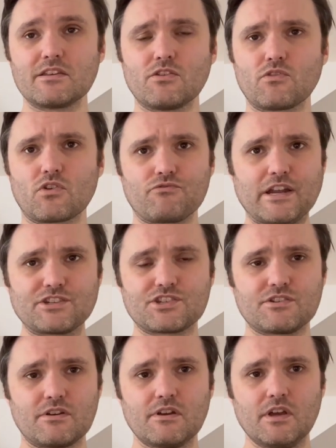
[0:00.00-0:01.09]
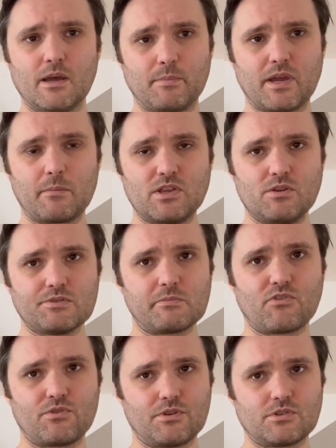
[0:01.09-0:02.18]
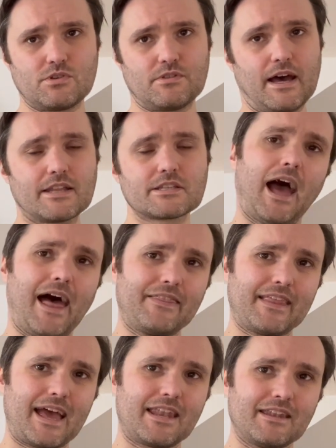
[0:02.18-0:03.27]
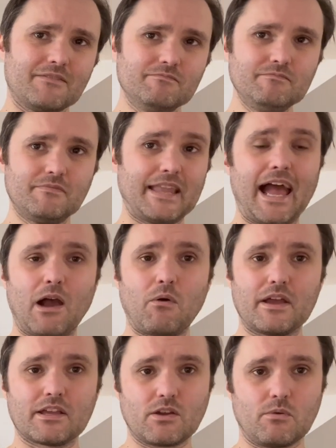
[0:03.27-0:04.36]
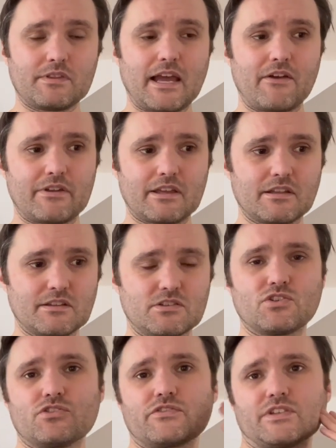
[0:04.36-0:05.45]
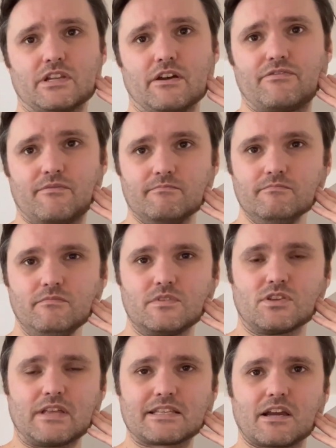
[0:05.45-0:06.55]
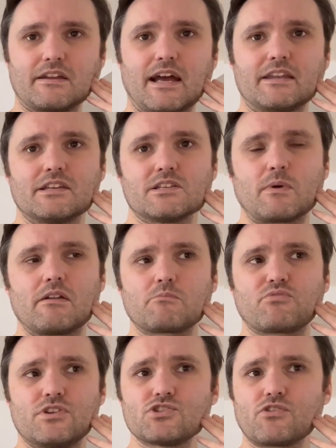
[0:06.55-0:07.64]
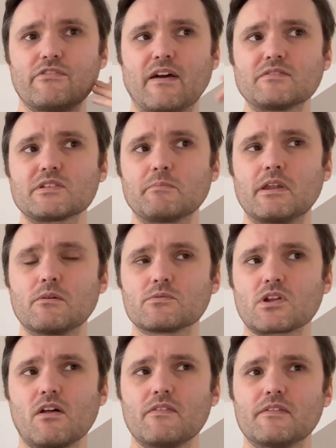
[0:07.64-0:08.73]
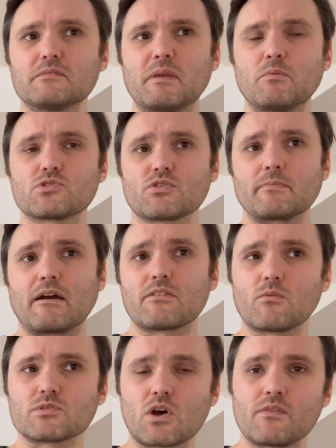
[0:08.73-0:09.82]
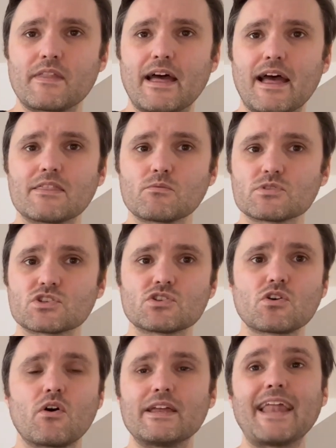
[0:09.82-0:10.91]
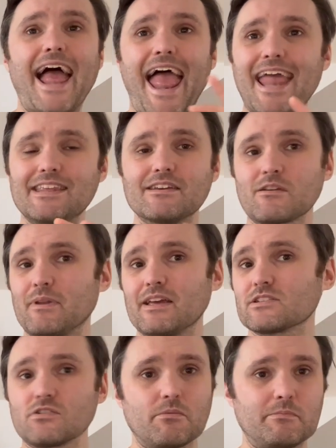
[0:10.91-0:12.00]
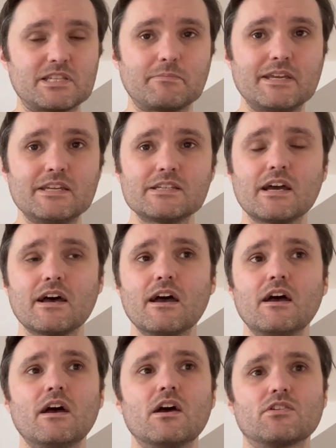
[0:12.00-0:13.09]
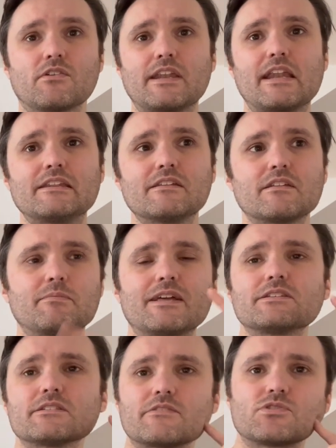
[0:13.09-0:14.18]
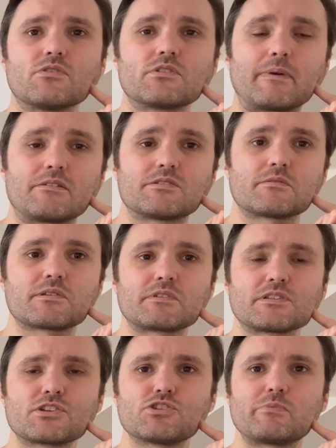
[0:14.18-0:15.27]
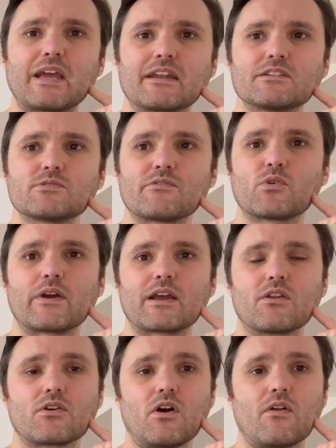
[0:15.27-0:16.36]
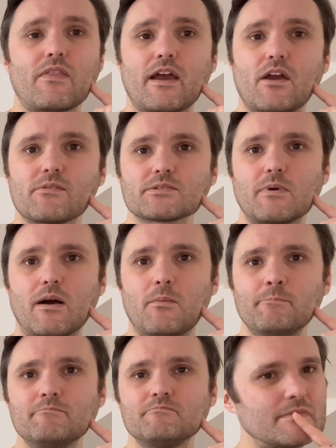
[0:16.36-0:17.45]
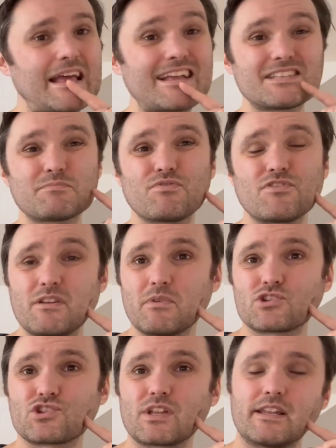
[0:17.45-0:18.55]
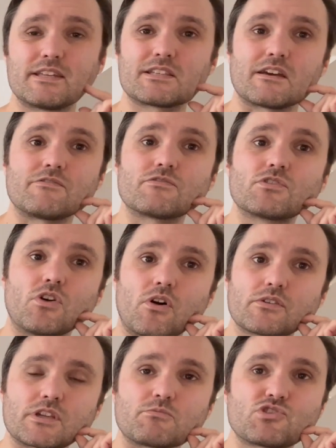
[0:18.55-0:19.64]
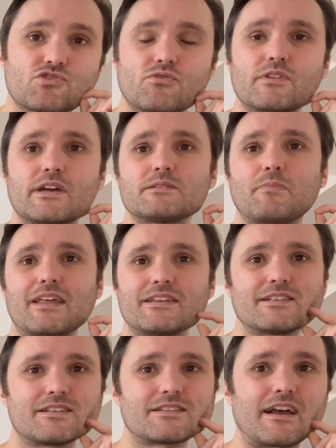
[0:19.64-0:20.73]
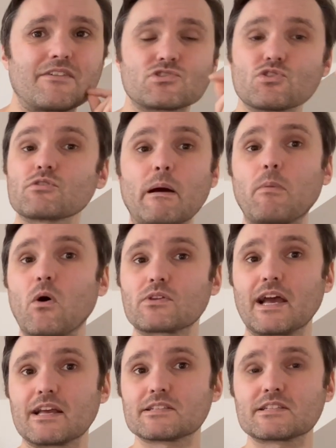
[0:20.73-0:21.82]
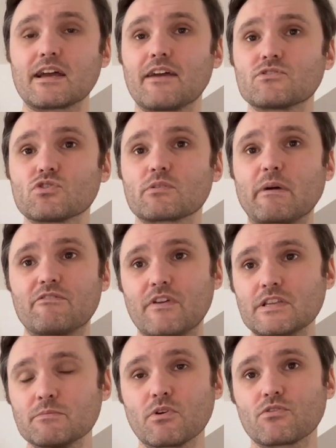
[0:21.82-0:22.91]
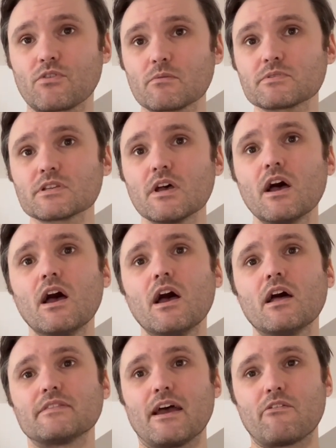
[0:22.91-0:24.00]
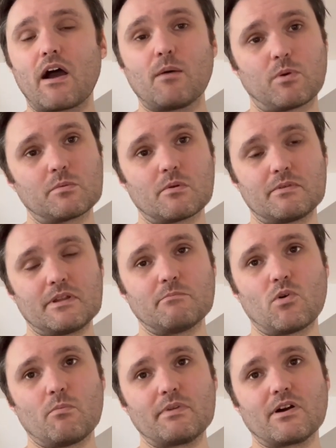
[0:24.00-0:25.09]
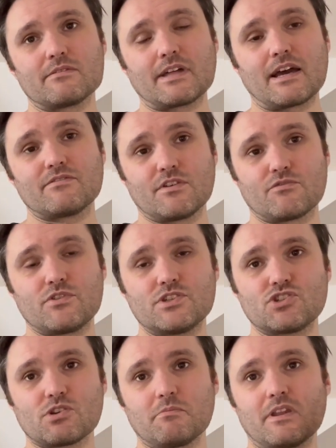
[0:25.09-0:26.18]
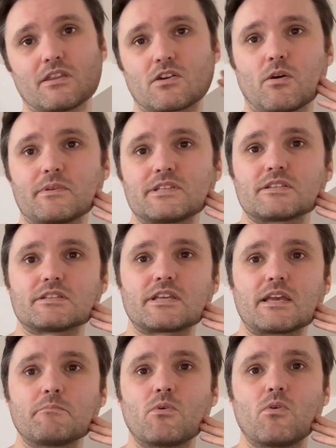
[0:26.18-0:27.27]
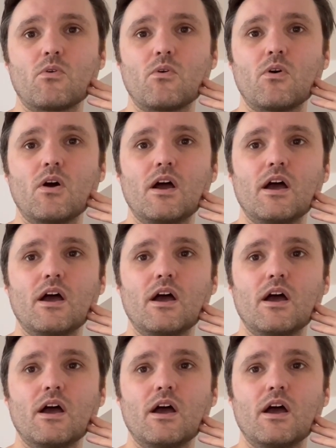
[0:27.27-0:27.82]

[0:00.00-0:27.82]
I think you've got to register, become a user before you can do that. And then now I can go on there and I can search for stuff. So that's kind of handy as well. And I'm pretty sure I found something that was on, people talking about, that was on there that was not in any other place, not on Mrpedia, not in any of the places I've talked about. So sometimes it can just be handy to have a quick look on there as well. That's pretty much the list I've got. I'm sure there's places, I haven't talked about podcasts, I haven't talked about Facebook groups. There are probably more beyond that. Feel free to jump in the comments and say more.